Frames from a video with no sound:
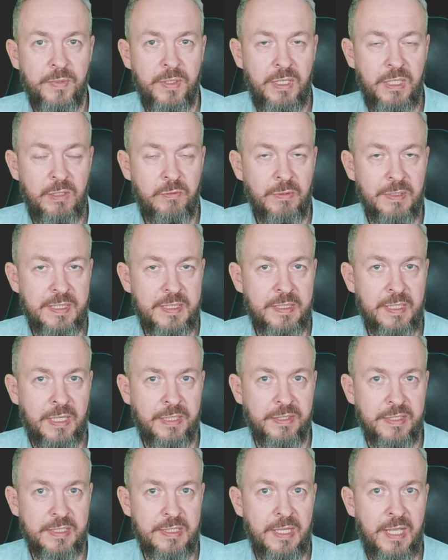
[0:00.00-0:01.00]
it will
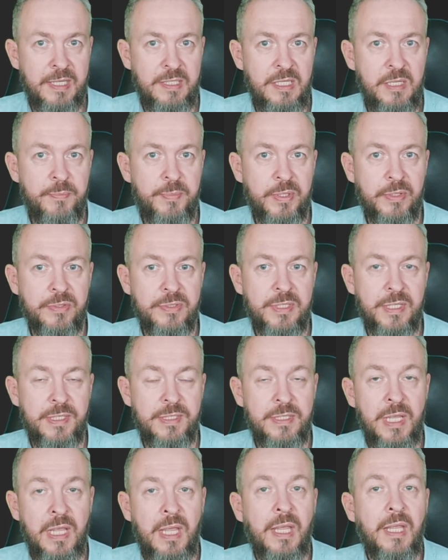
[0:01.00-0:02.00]
start the slicing
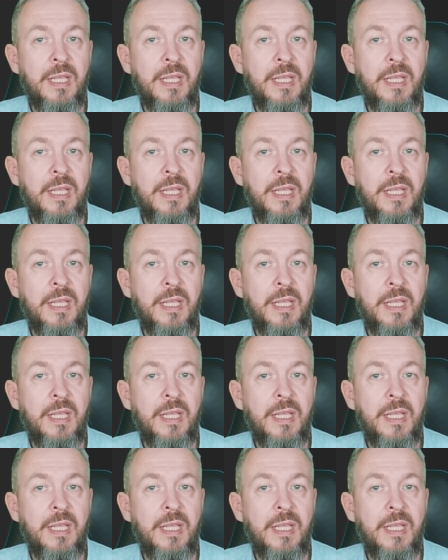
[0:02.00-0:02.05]
process,